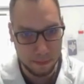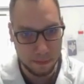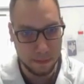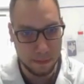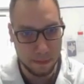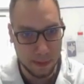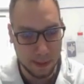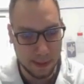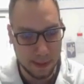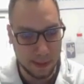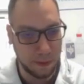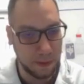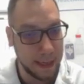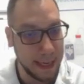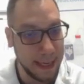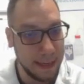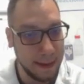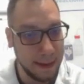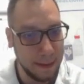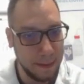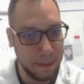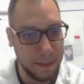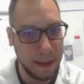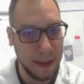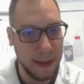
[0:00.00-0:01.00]
screen
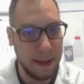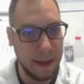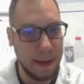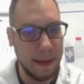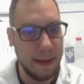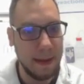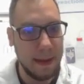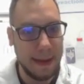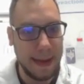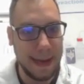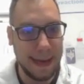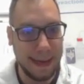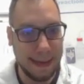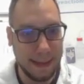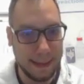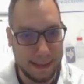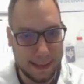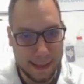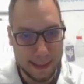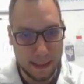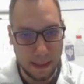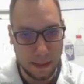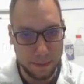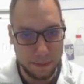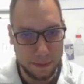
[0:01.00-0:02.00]
and set
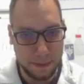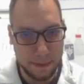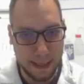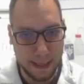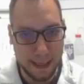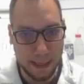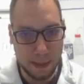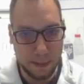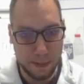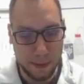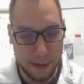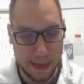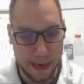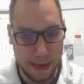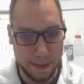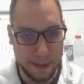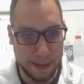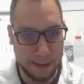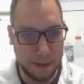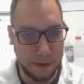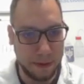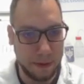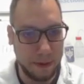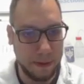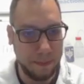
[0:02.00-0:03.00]
up each
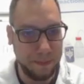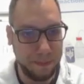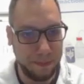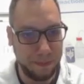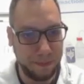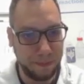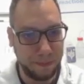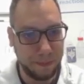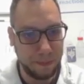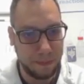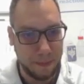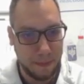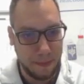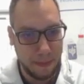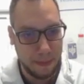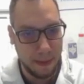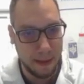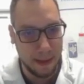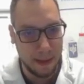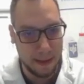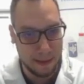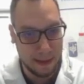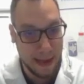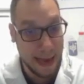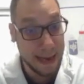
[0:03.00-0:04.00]
parameter,
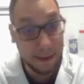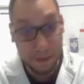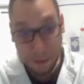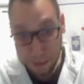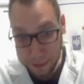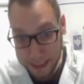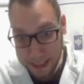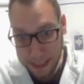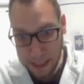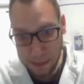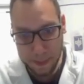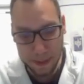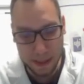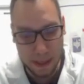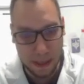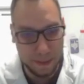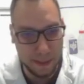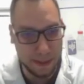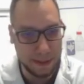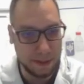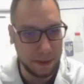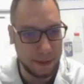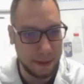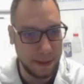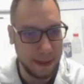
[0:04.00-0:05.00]
enter each
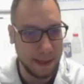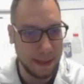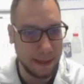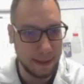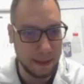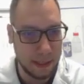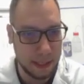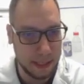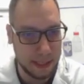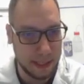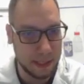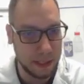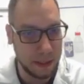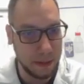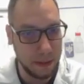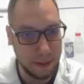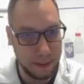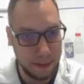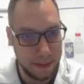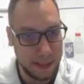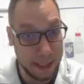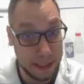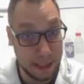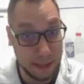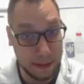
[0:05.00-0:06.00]
parameter in a
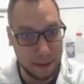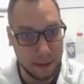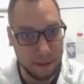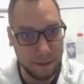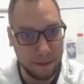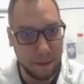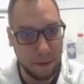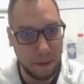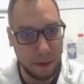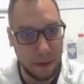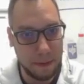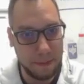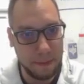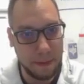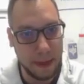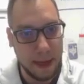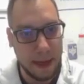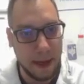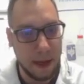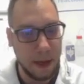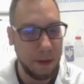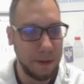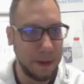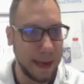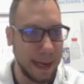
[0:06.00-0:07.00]
digital form.
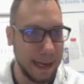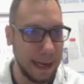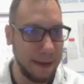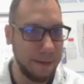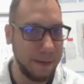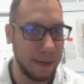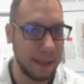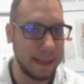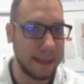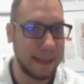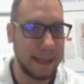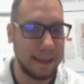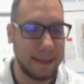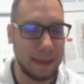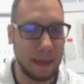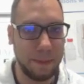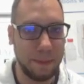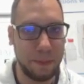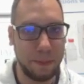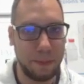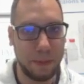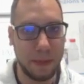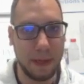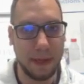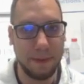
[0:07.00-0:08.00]
You can even set
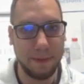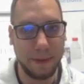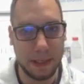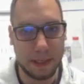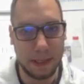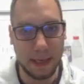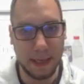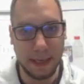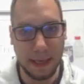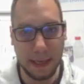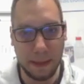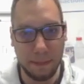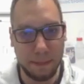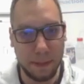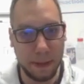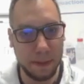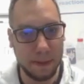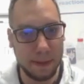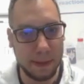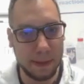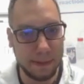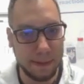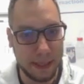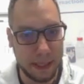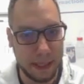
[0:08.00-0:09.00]
up pre-washing and
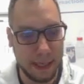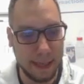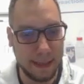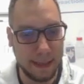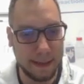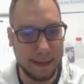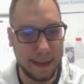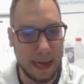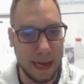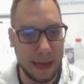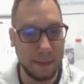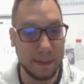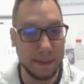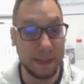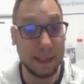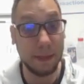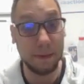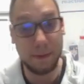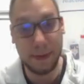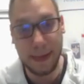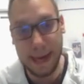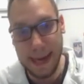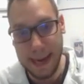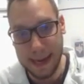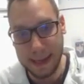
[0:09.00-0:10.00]
post-washing times,
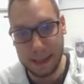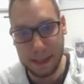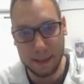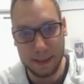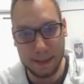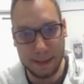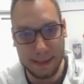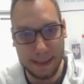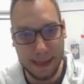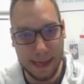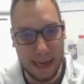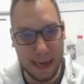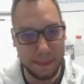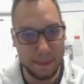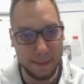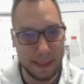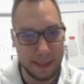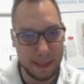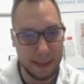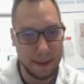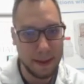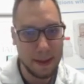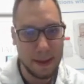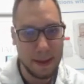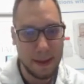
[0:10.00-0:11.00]
reaction
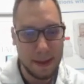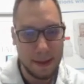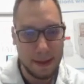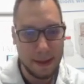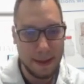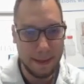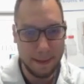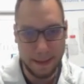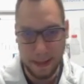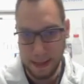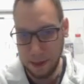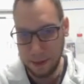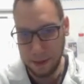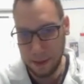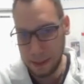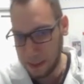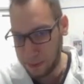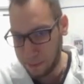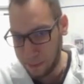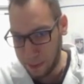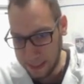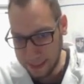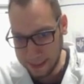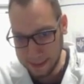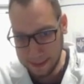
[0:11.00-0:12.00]
times, and then you just
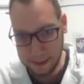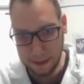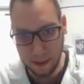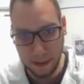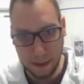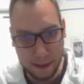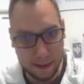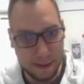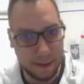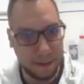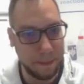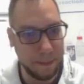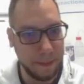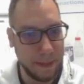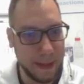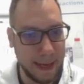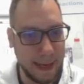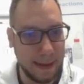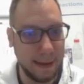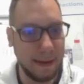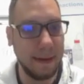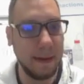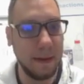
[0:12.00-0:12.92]
press start, and